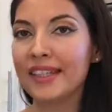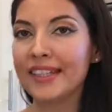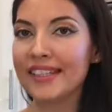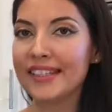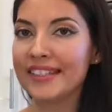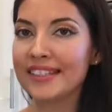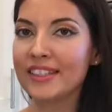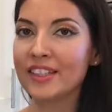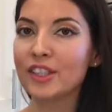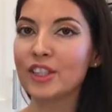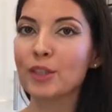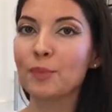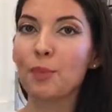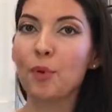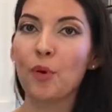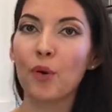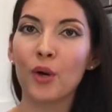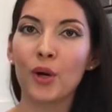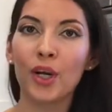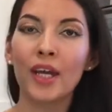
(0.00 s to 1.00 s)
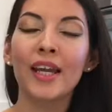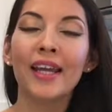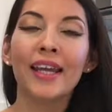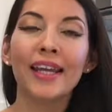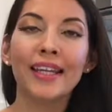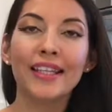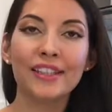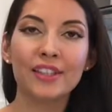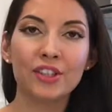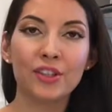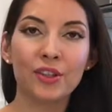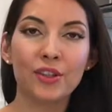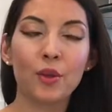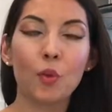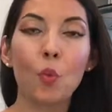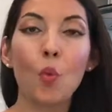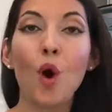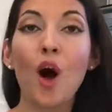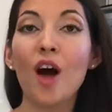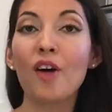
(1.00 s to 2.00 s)
easier to pour into the
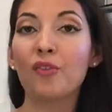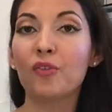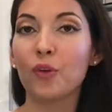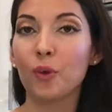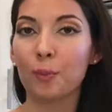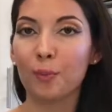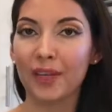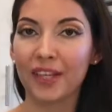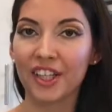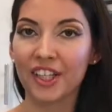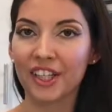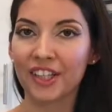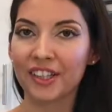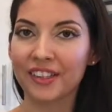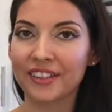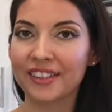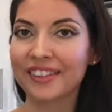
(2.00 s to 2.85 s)
waffle maker.